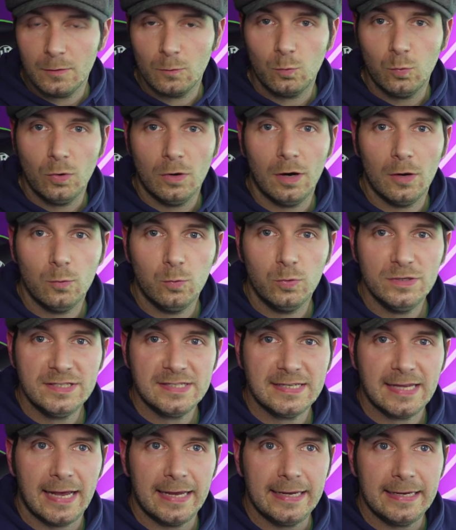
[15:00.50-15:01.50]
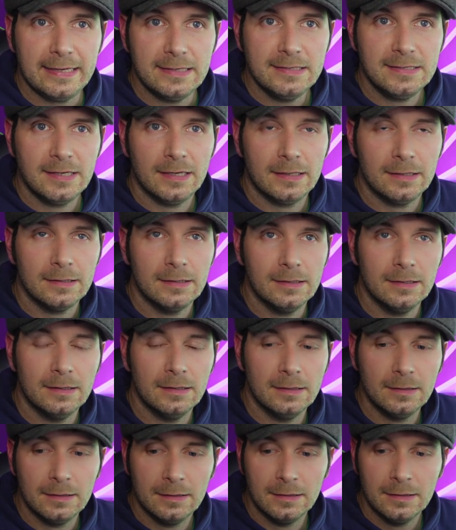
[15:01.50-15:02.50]
I would say is
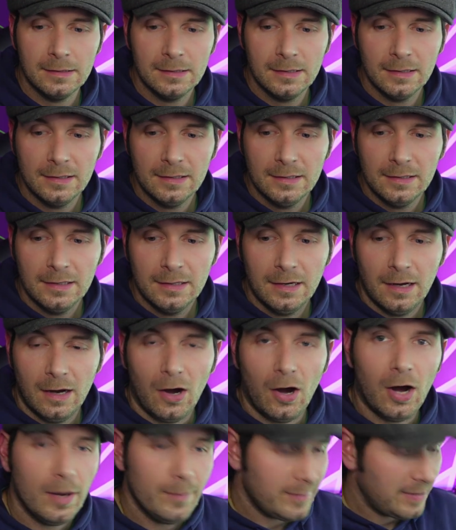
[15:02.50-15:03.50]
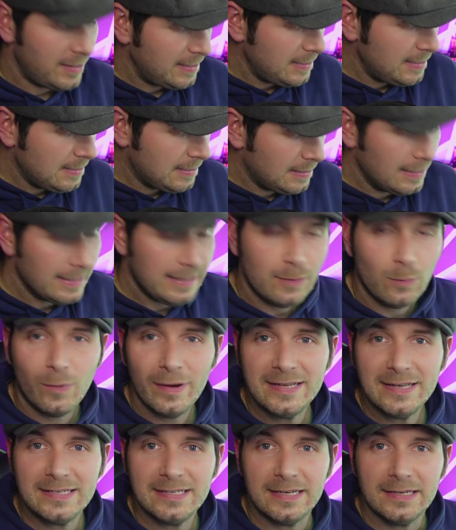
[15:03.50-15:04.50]
I'm eagerly
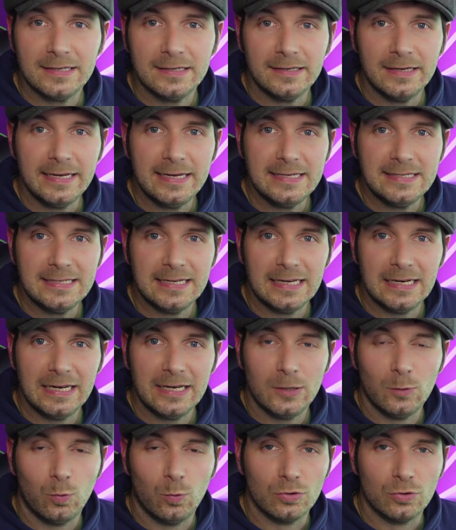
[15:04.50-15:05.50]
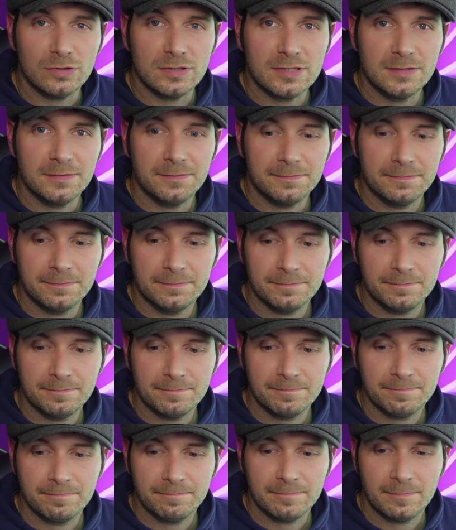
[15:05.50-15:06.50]
awaiting eCig Click Awards.
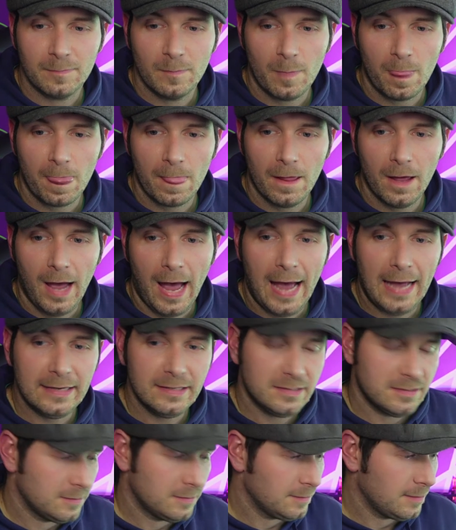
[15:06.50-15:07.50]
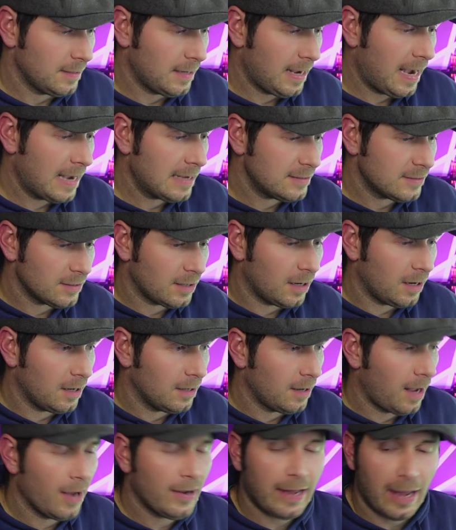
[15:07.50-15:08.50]
And...
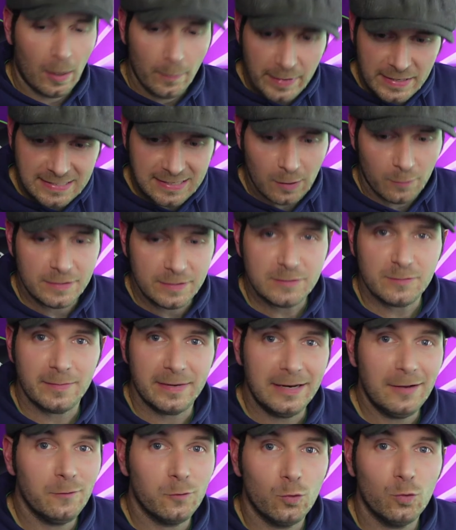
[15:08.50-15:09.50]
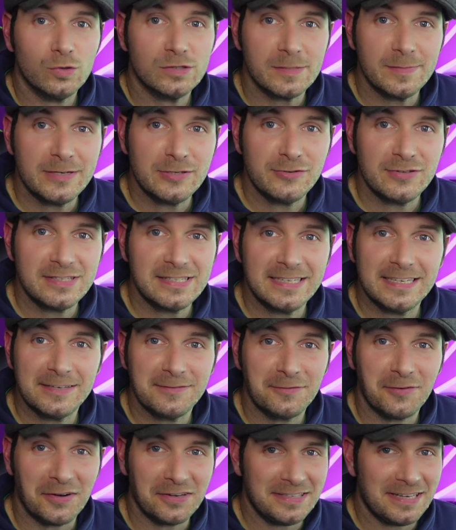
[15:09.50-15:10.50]
Okay, I'll be selfish for a minute. Of course, I'm interested in
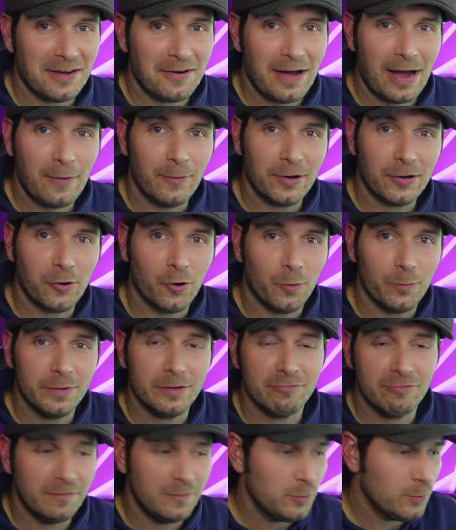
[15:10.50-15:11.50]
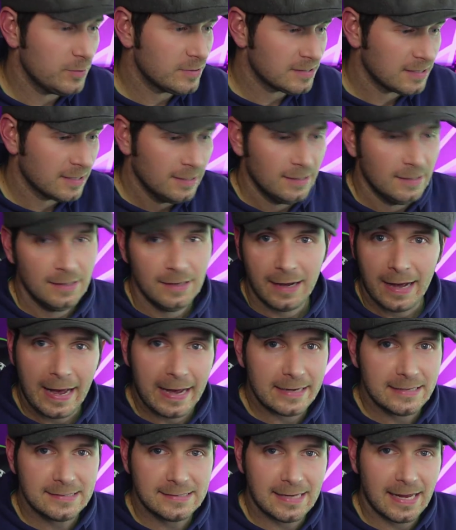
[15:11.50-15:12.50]
finding out how I got on with the reviewers at
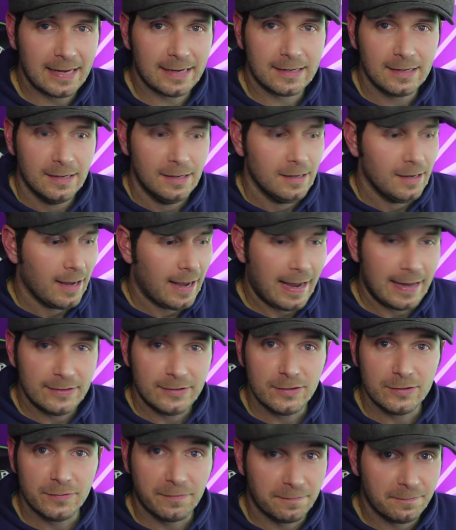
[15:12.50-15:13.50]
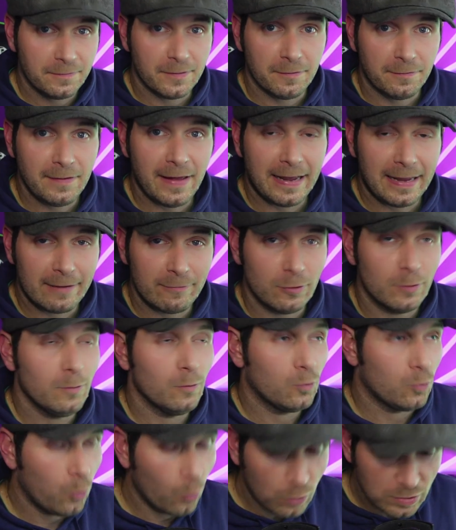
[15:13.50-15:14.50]
eStack and the flat game. Of
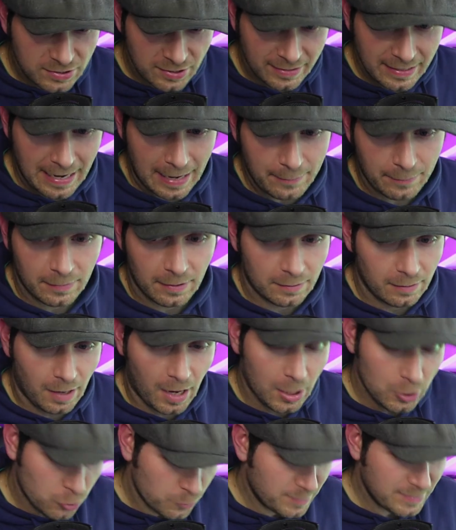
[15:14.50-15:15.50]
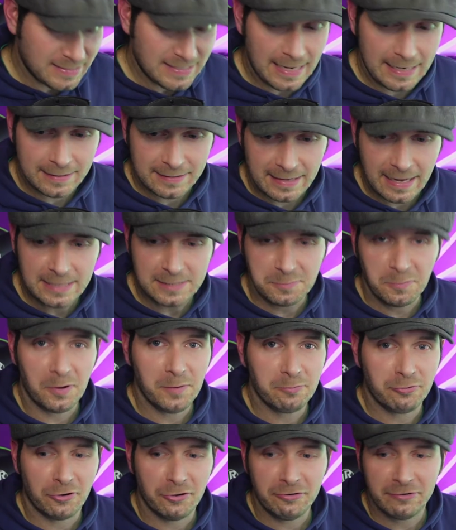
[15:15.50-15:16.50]
course I am. 100%. That's my
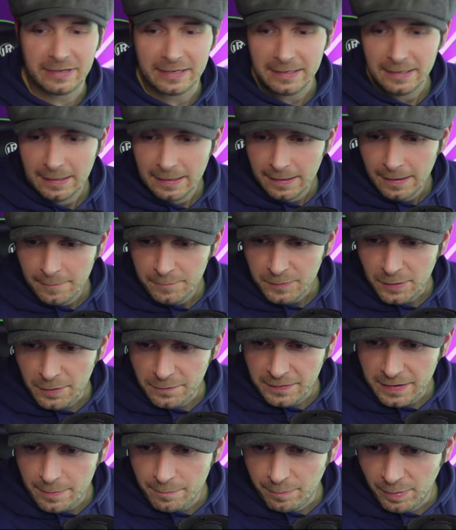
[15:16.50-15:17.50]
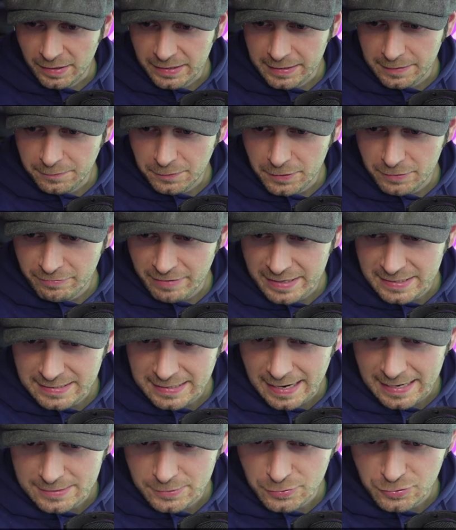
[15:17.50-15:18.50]
priority. Don't forget Bunny for the race,
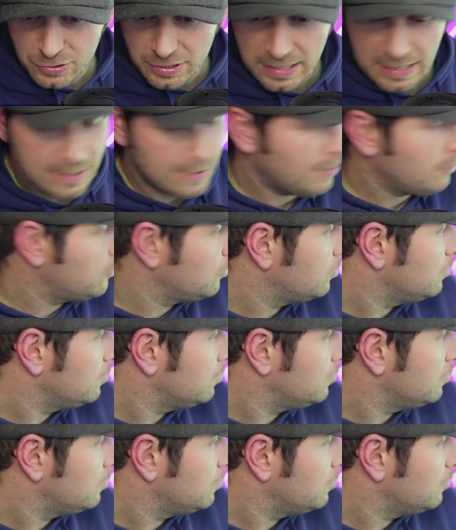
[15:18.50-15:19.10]
guys. Or she hit... Oh.